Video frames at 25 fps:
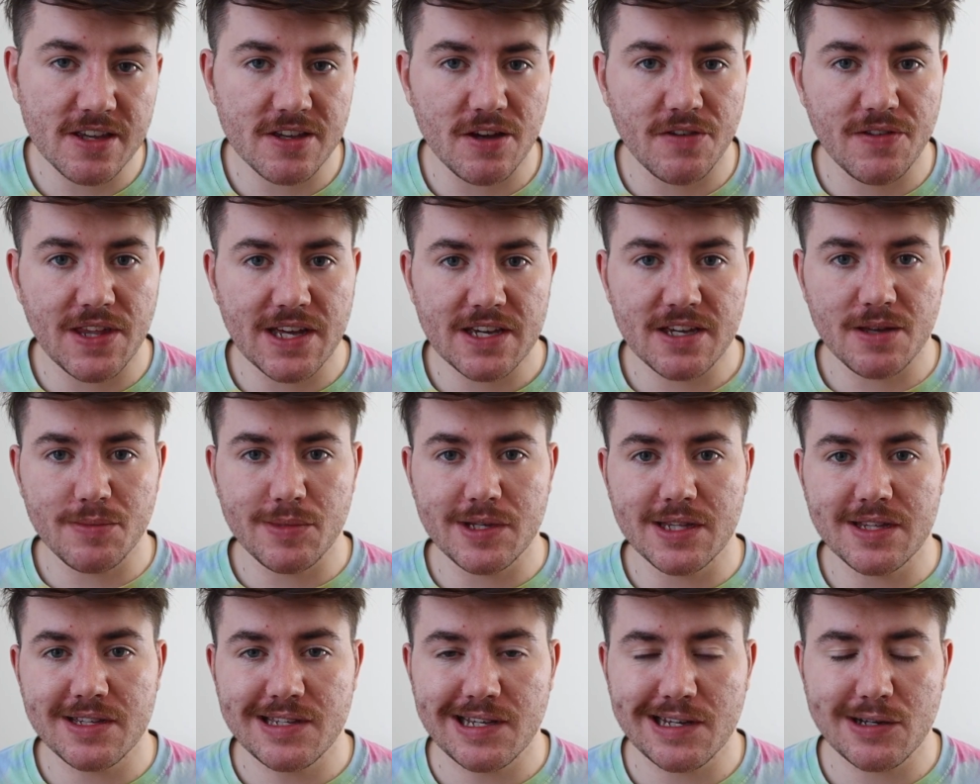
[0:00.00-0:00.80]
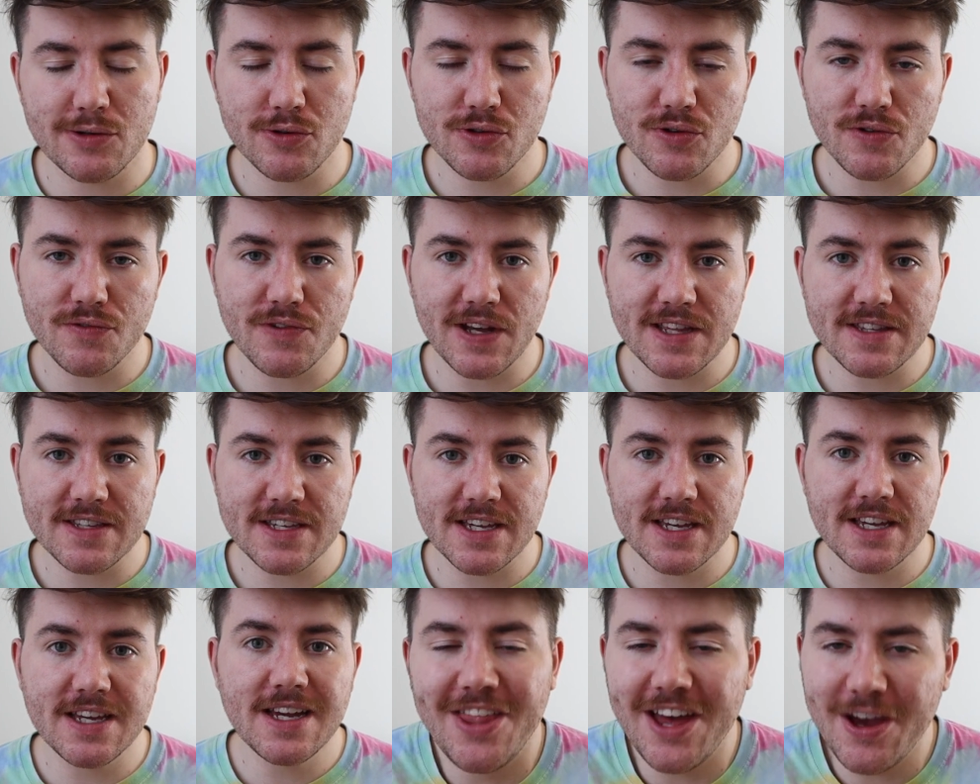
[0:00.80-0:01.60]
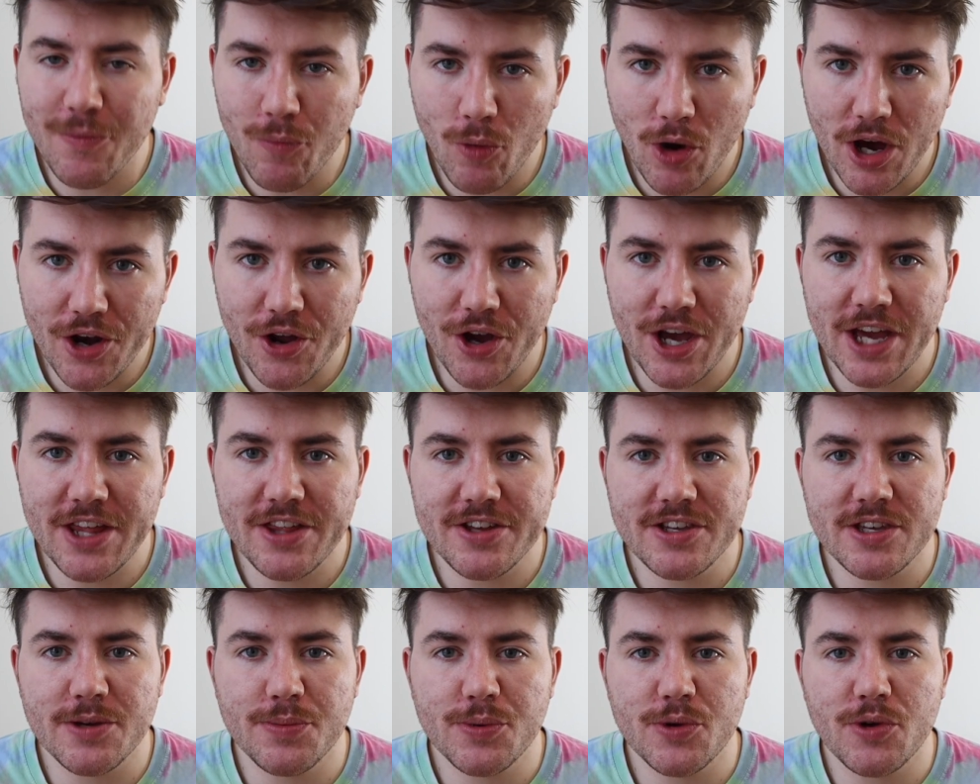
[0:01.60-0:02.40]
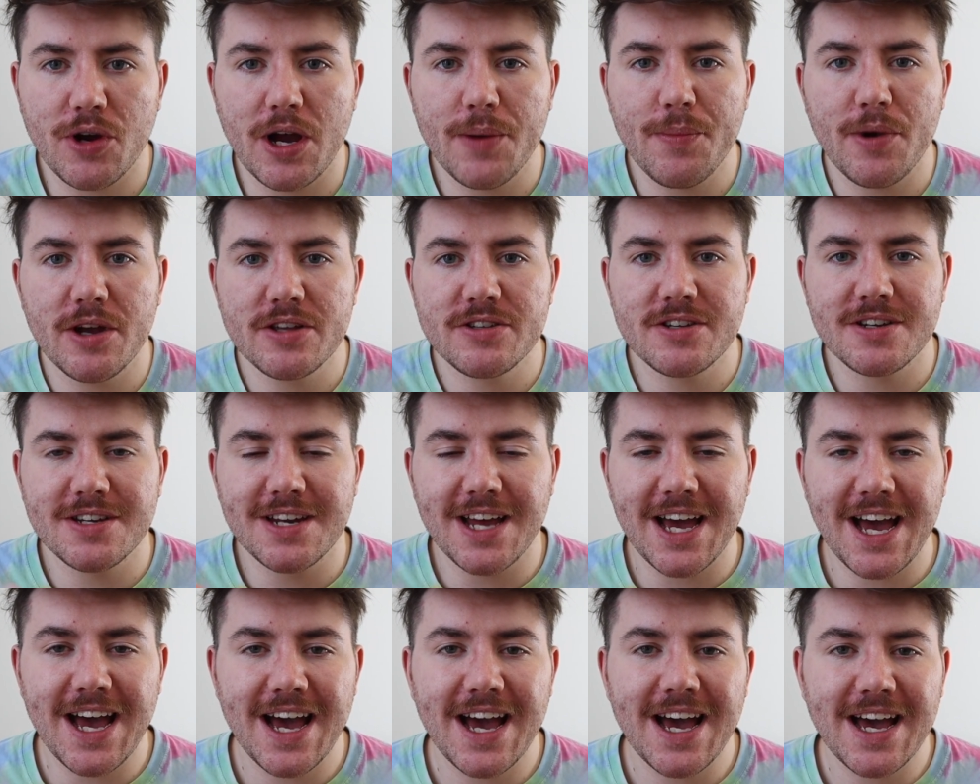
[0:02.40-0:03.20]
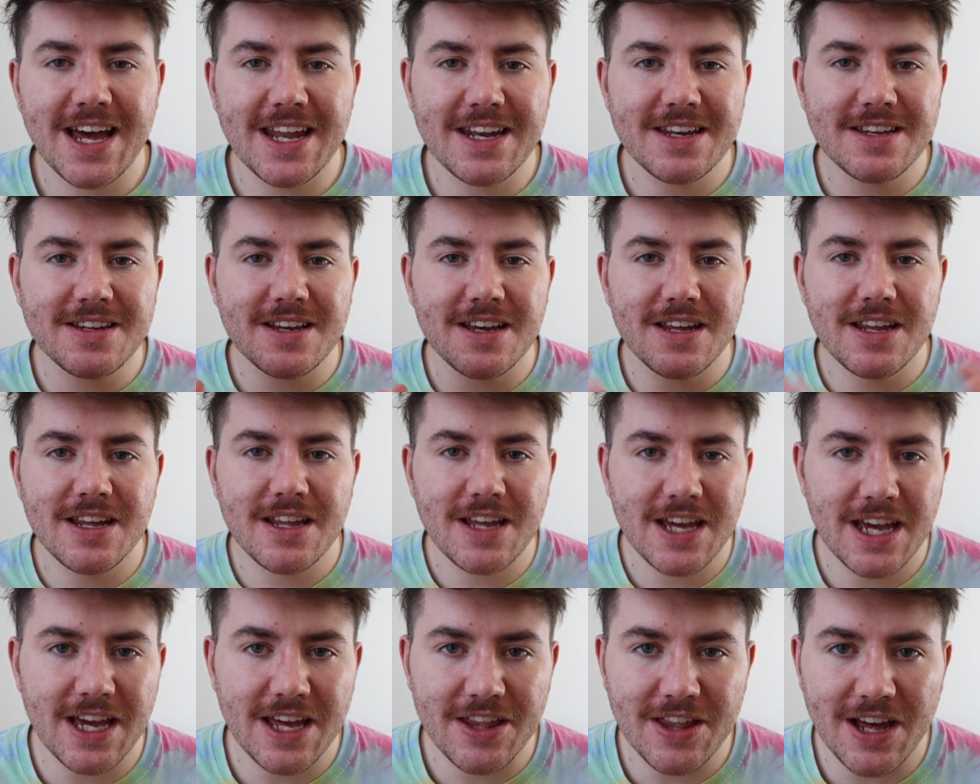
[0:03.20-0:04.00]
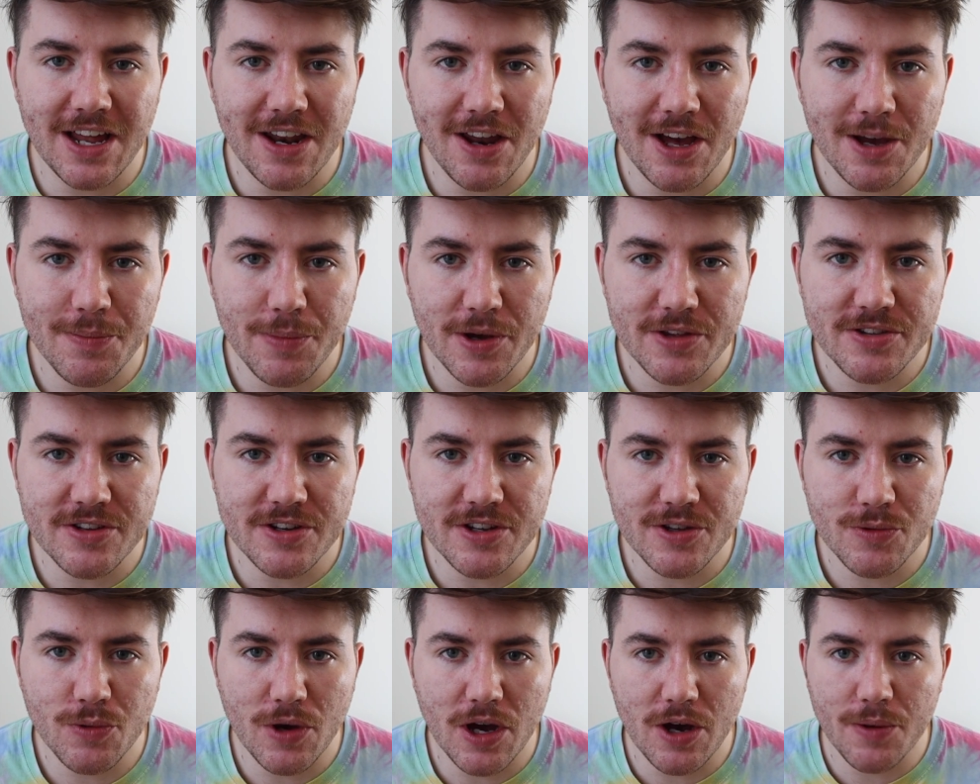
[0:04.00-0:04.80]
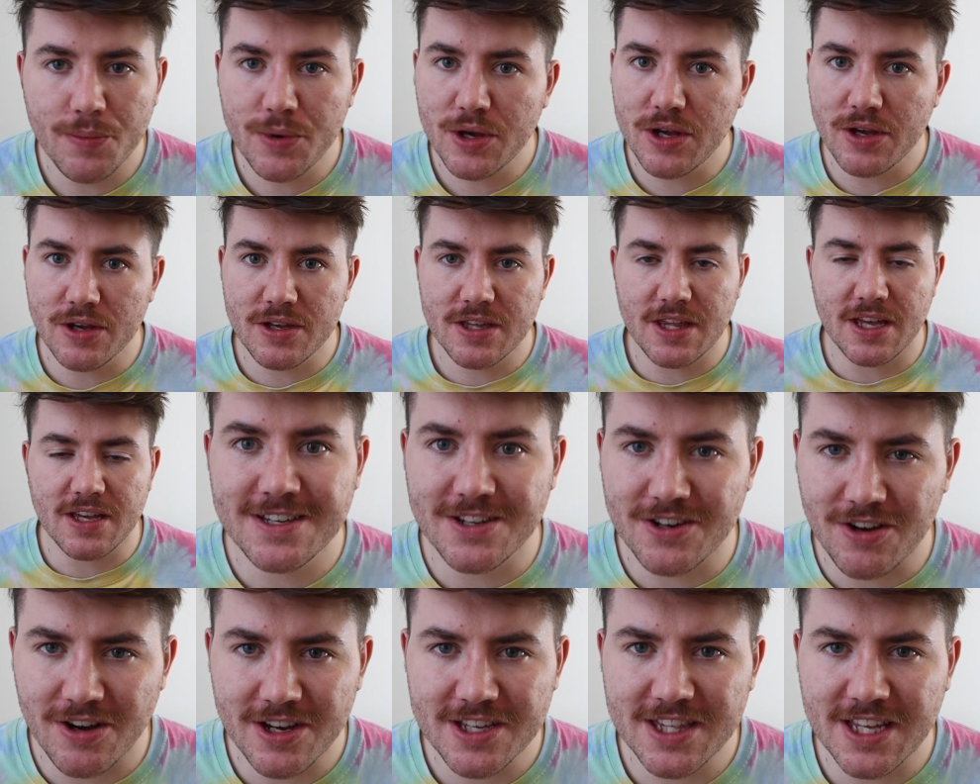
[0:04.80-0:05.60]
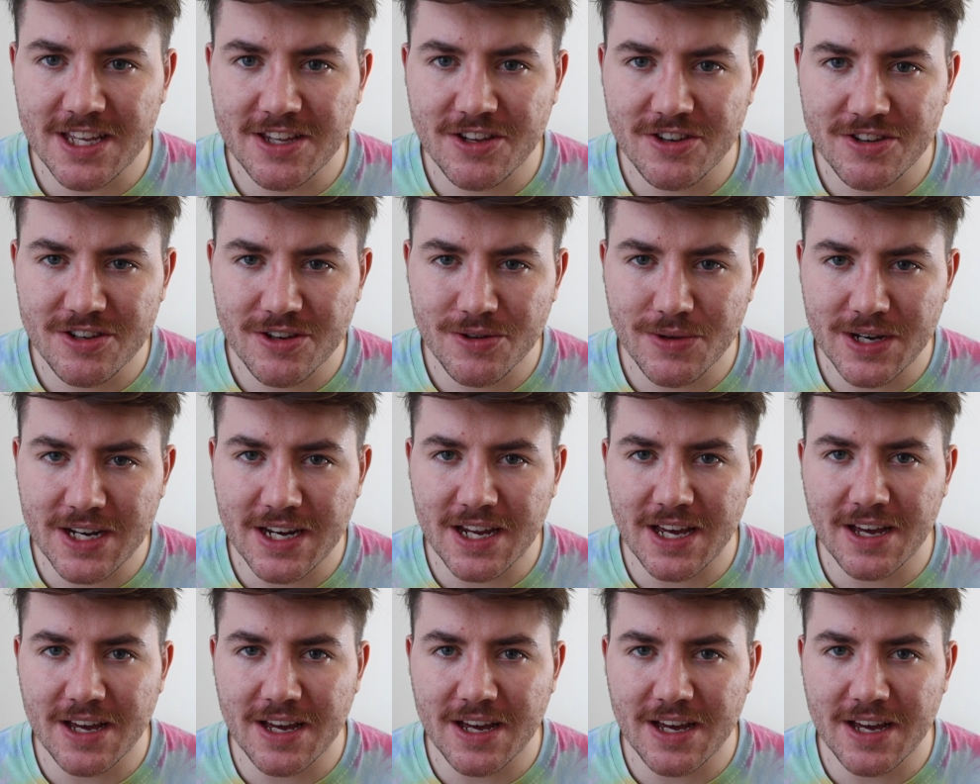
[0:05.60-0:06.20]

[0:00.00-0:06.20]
So if that's something that tickles your fancy, then why not hit the subscribe button and hit that like button as well, because that's a nice thing to do, isn't